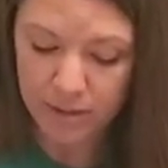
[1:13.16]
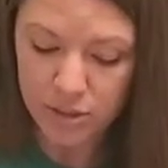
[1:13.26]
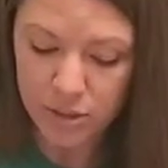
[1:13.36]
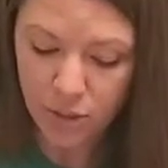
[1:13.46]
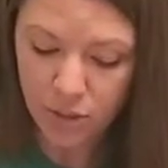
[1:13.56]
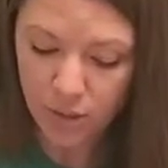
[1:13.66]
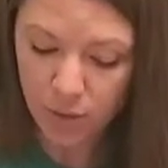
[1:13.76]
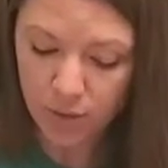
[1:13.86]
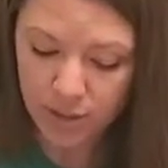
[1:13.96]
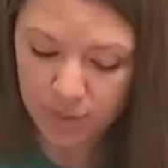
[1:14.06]

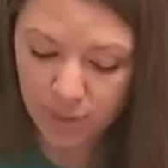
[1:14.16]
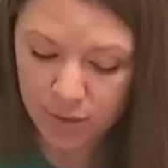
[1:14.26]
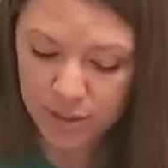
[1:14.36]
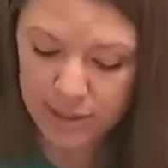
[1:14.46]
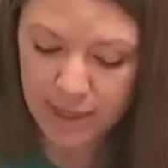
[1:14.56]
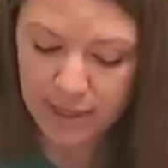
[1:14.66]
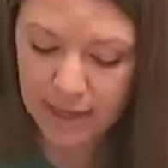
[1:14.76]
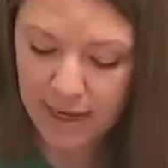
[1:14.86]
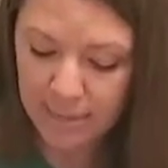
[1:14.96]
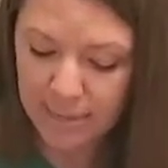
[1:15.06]
So we're just going to
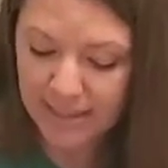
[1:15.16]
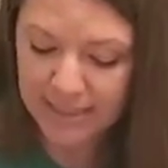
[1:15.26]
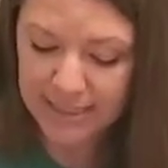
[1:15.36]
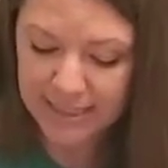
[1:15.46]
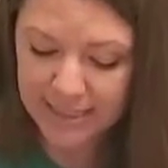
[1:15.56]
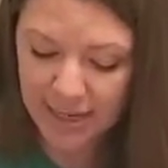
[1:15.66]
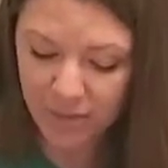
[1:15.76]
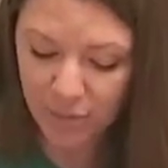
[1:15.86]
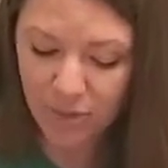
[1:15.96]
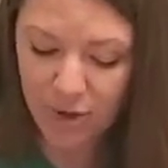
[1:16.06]
kind of mix this
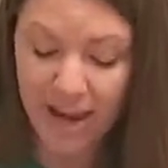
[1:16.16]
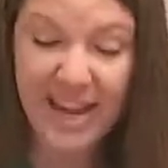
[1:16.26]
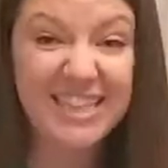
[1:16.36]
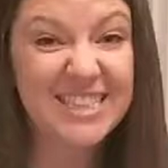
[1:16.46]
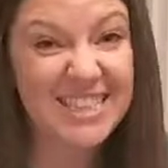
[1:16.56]
together with our hands.